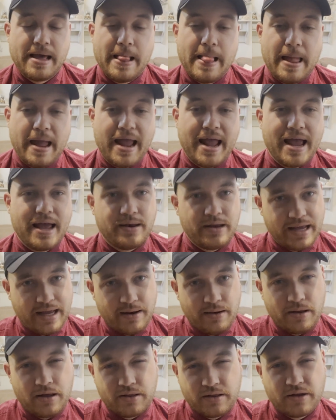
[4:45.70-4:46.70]
and
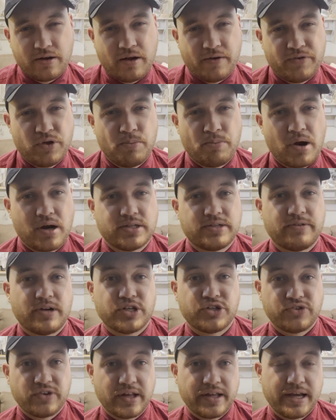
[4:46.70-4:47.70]
in a few parts of
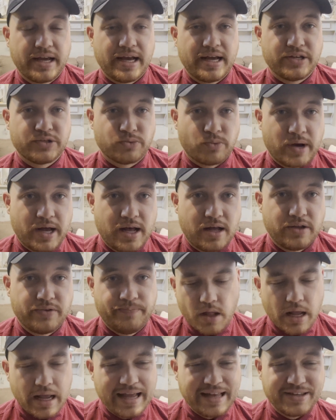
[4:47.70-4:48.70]
Australia as well.
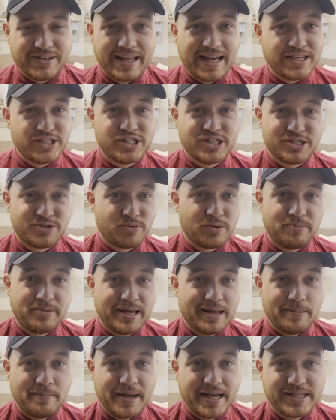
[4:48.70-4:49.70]
And that just would be
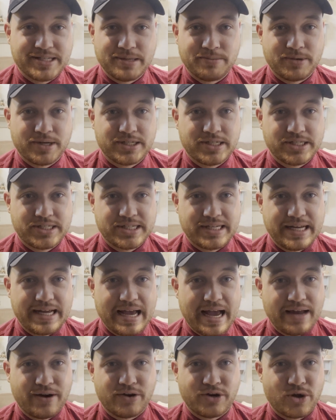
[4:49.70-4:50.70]
an amazing bird to see.
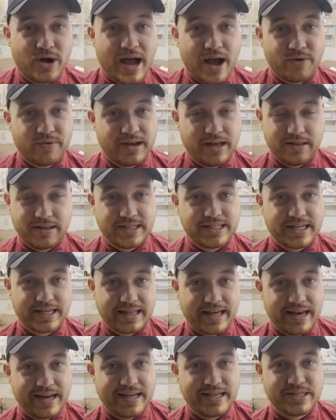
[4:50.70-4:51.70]
I don't know how realistic
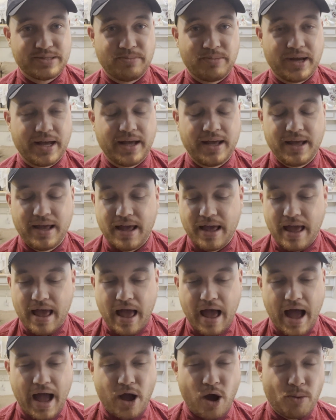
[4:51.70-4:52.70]
that is, but
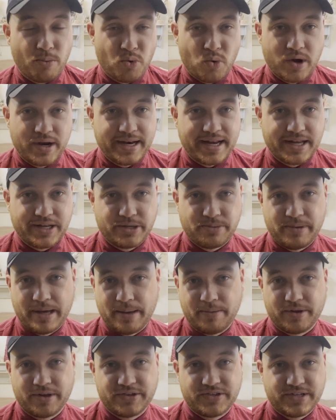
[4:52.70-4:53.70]
I hope one day to be
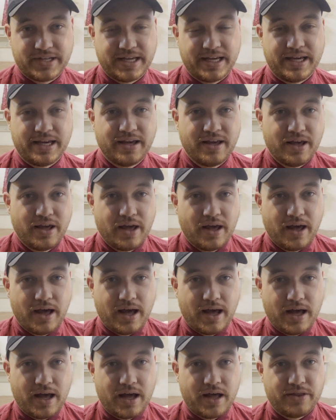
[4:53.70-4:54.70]
able to see
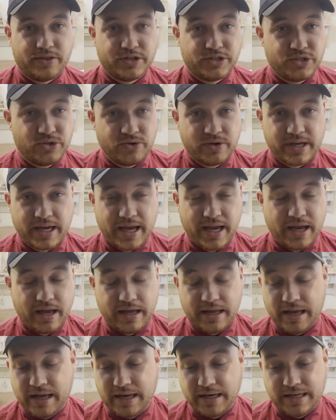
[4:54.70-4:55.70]
the toucan,
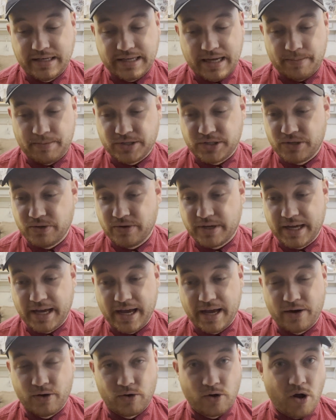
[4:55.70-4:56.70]
any type of
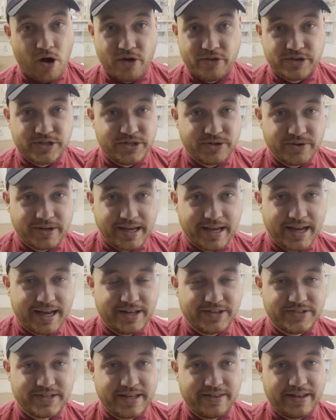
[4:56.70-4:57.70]
toucan or all the
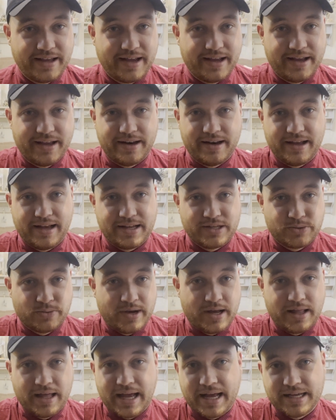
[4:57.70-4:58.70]
toucans, and then as
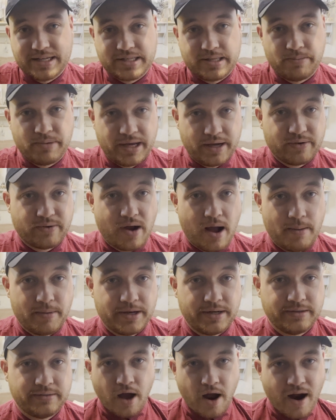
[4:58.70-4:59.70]
well as the pink
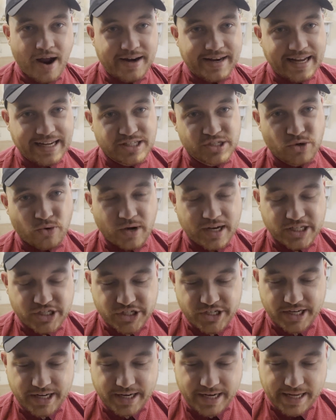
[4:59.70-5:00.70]
robin. All right, next
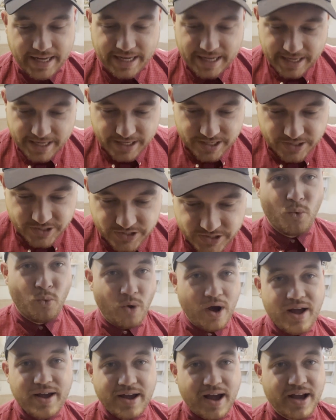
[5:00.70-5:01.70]
question is,
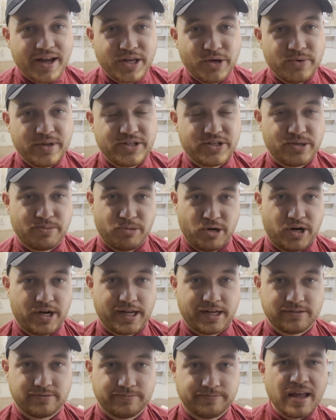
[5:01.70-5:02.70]
what got you into
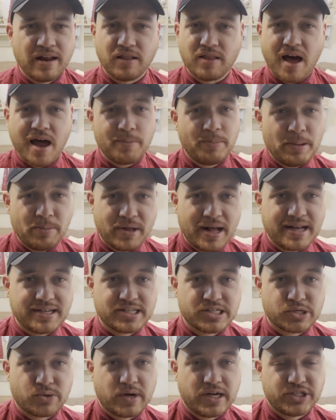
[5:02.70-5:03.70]
birding? A lot of people ask
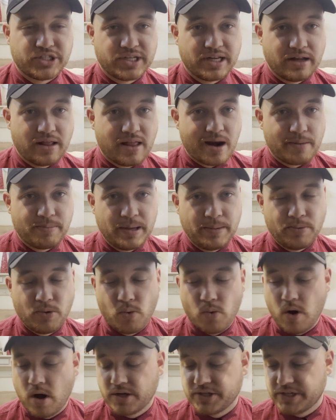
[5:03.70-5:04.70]
this question. A people
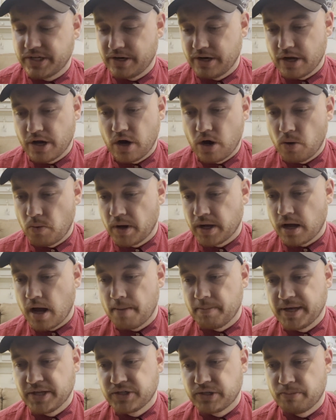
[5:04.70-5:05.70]
want to know what got
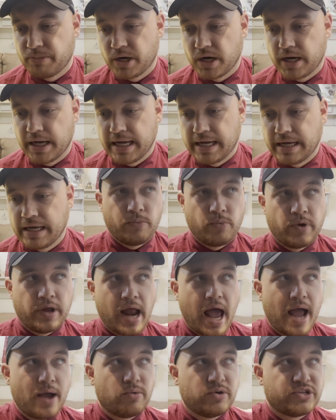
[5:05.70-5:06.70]
me into birding. When
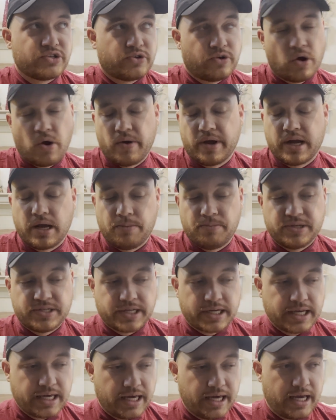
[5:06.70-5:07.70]
I was growing up as a
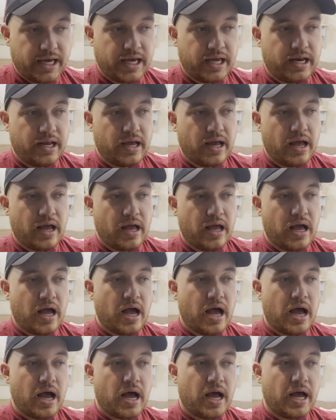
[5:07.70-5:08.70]
kid,
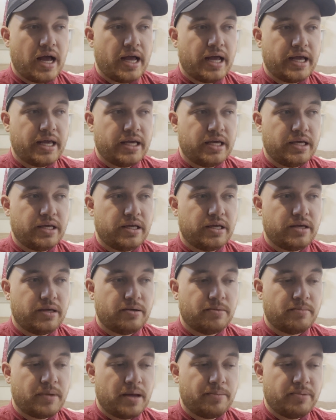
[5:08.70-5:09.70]

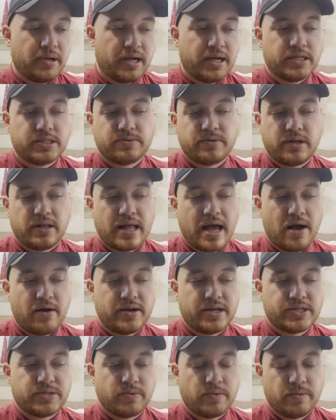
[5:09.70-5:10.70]
my parents would allow
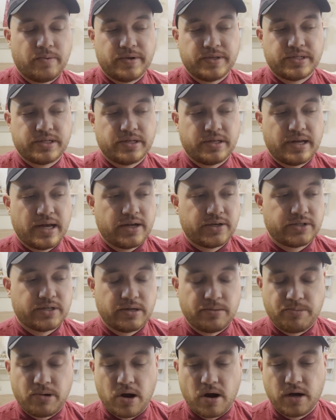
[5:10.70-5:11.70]
us, when we went to national
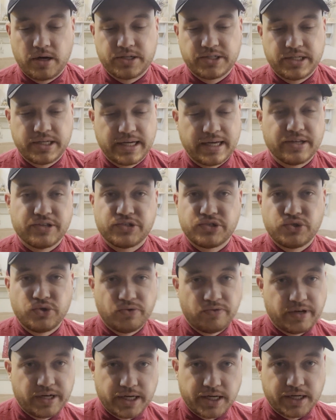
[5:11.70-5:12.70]
parks, to get
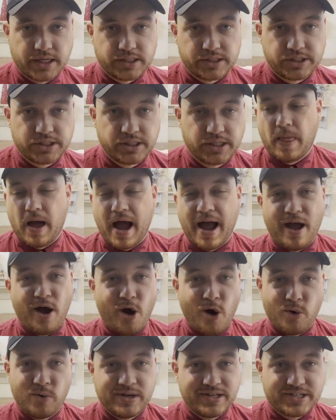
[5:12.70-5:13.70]
souvenirs. I
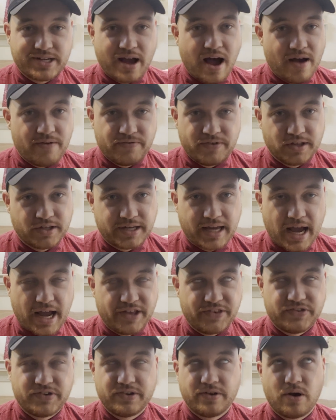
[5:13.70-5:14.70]
always got field
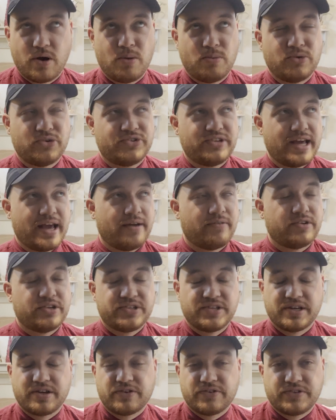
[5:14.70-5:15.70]
guides, almost every
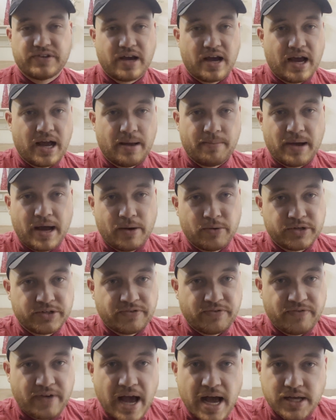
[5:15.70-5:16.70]
single time. I was
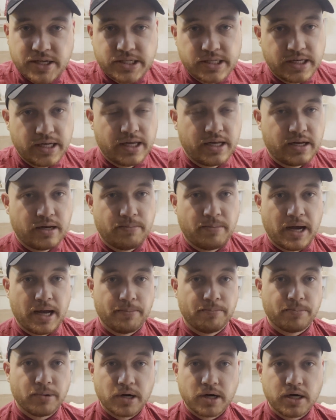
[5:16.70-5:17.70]
fascinated by
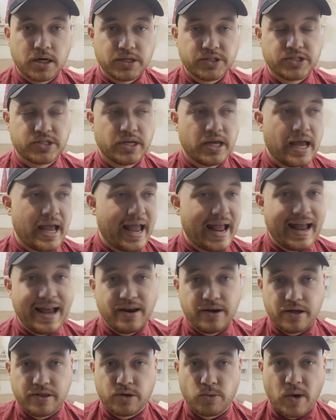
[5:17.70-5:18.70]
birds
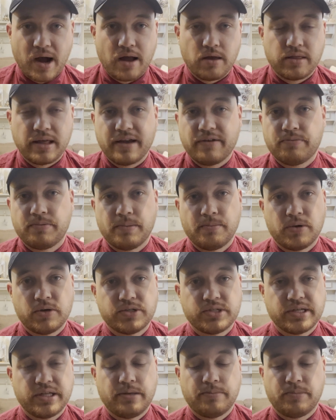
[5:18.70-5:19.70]
and other wildlife, but
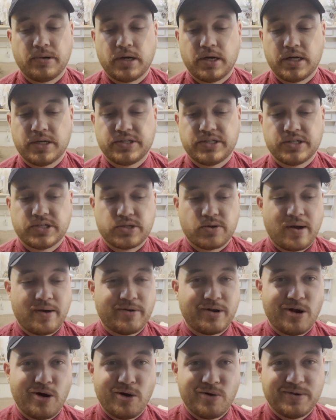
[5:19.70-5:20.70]
mostly the birds, and so I would
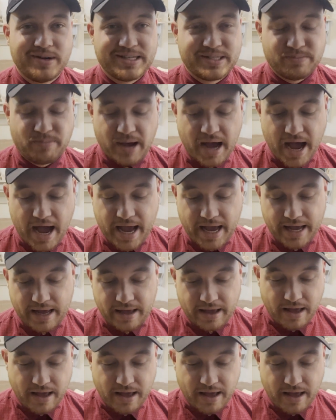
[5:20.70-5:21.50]
always buy